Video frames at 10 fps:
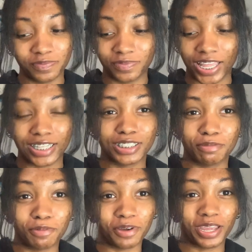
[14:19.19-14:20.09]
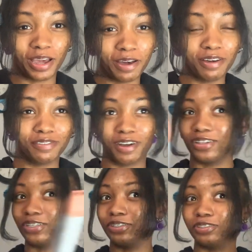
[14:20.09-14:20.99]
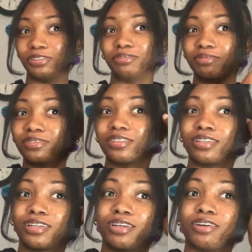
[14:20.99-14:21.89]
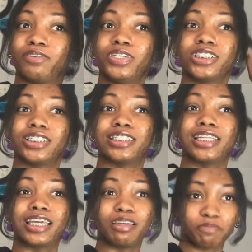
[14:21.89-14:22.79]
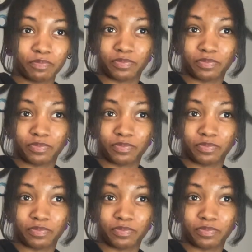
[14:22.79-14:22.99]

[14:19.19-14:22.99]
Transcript: that's the point of our little wish list thingy.